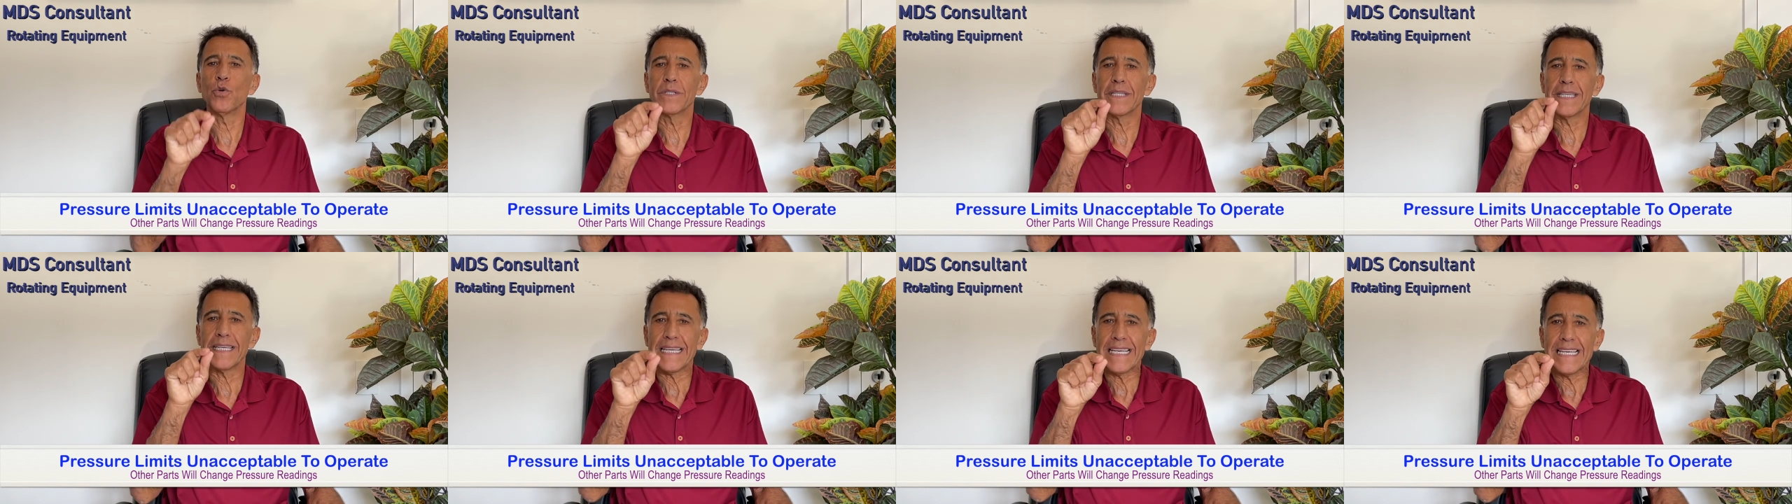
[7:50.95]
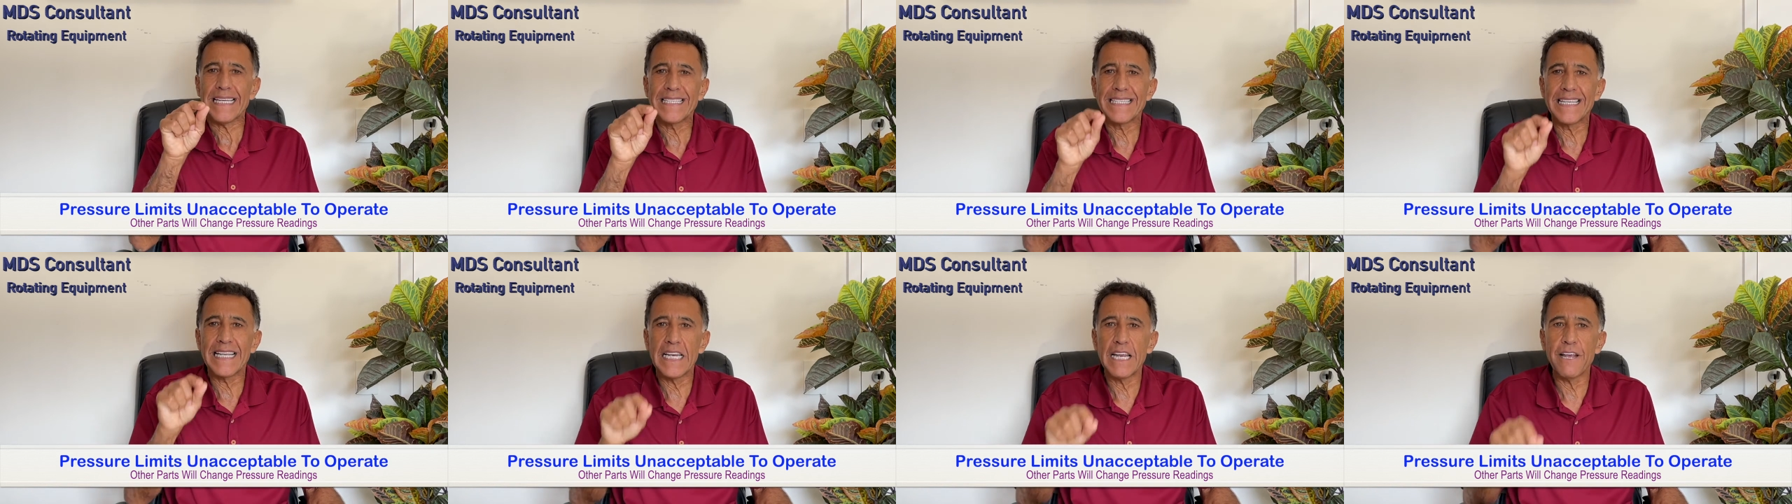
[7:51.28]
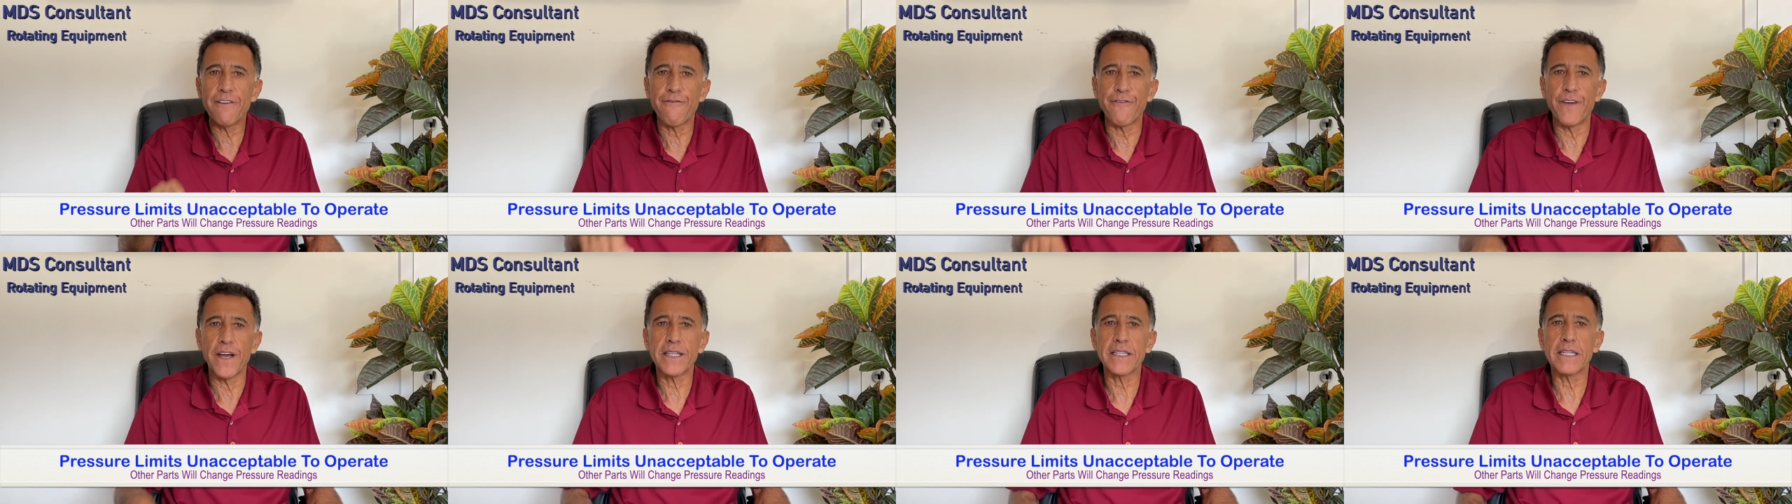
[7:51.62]
easily
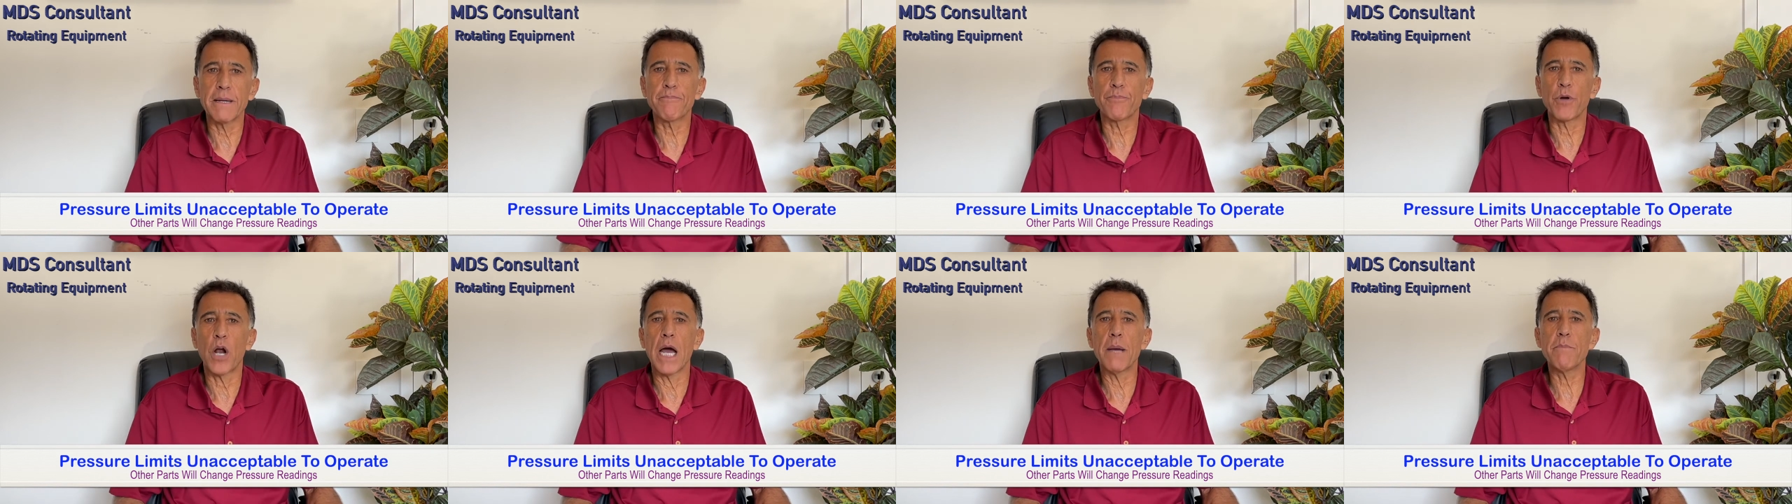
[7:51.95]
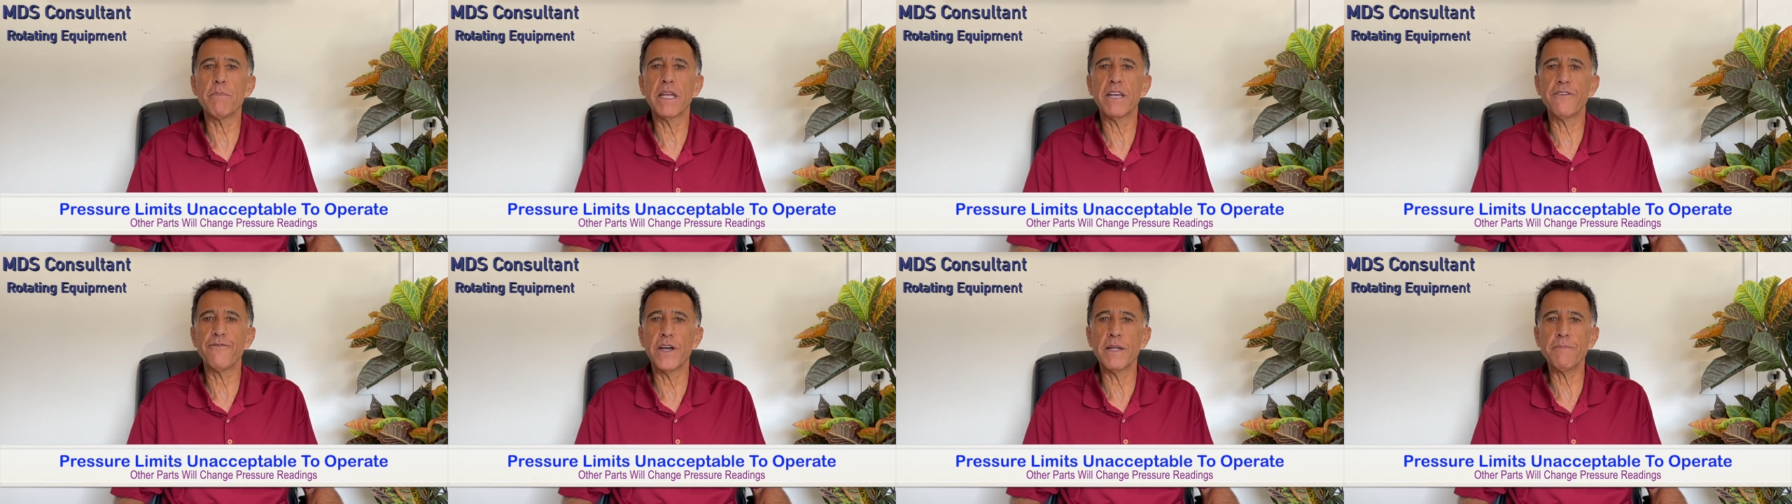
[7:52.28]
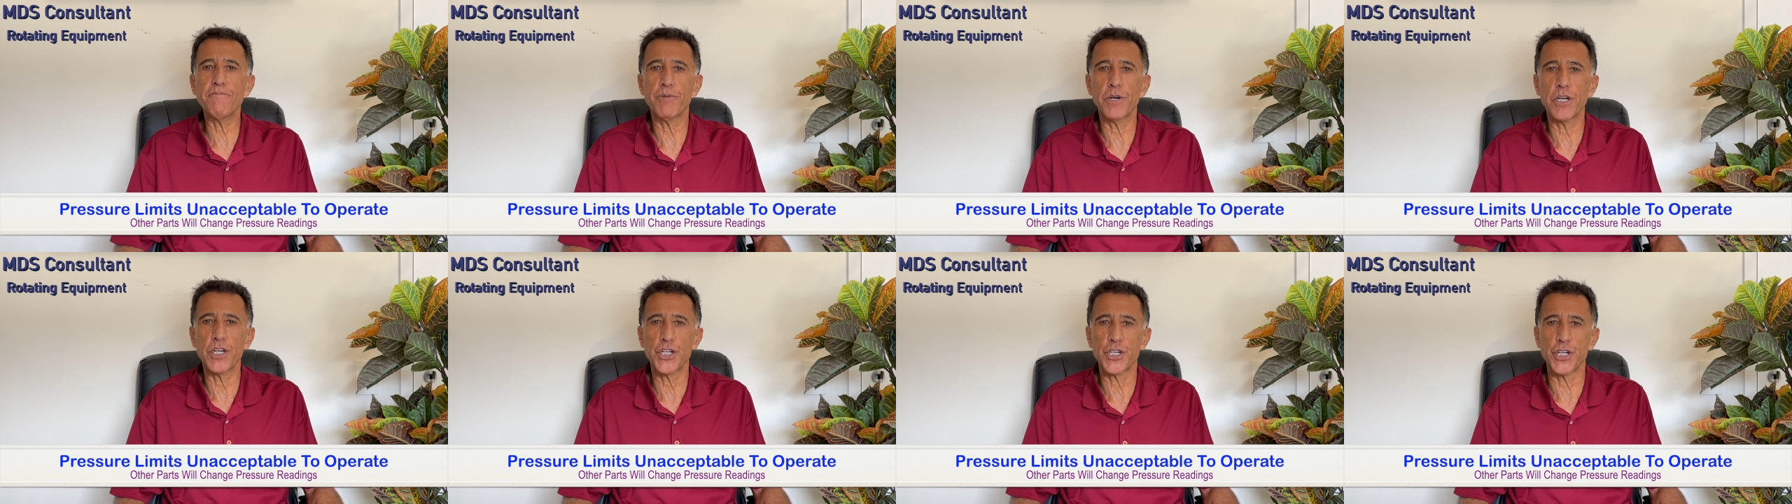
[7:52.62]
affect the primary vent
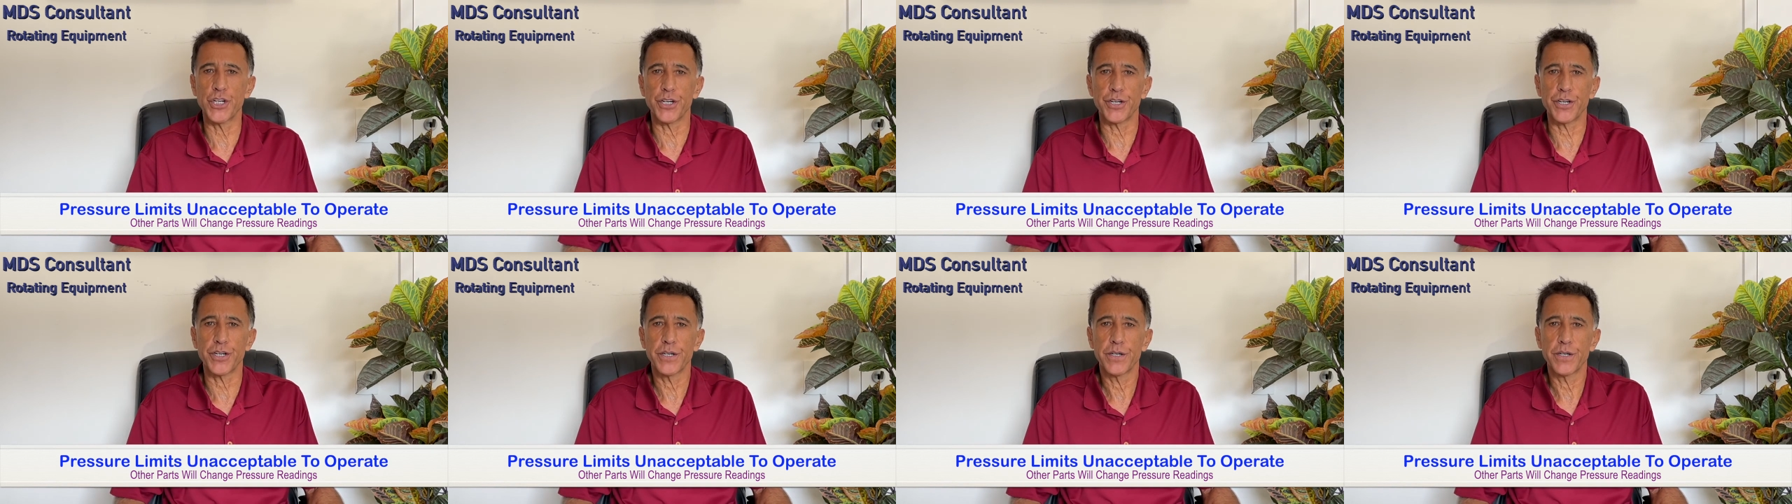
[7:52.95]
pressure,